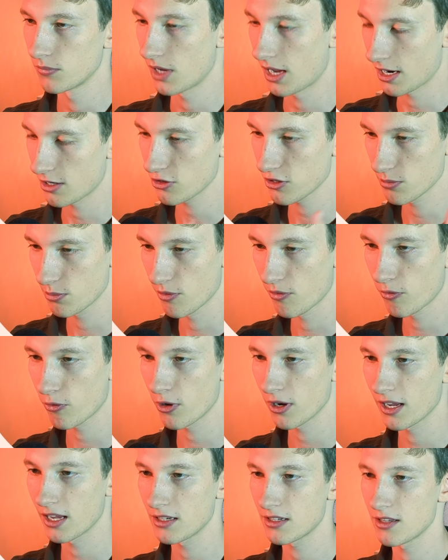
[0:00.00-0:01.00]
Actually, before
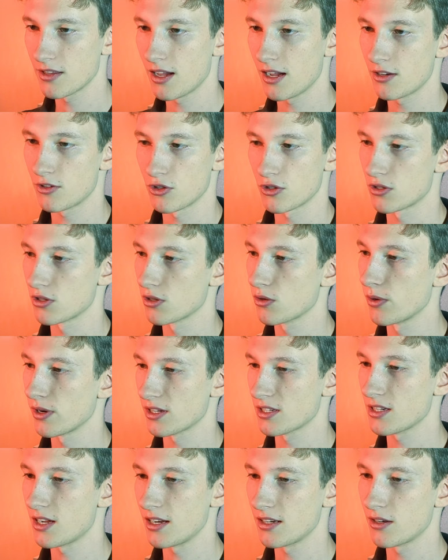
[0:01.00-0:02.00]
I get to that, just a quick
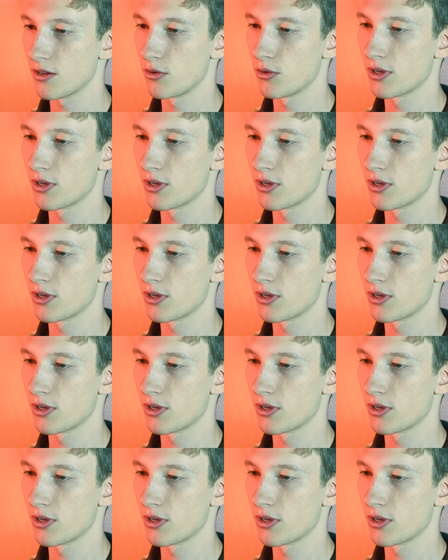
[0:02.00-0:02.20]
side note,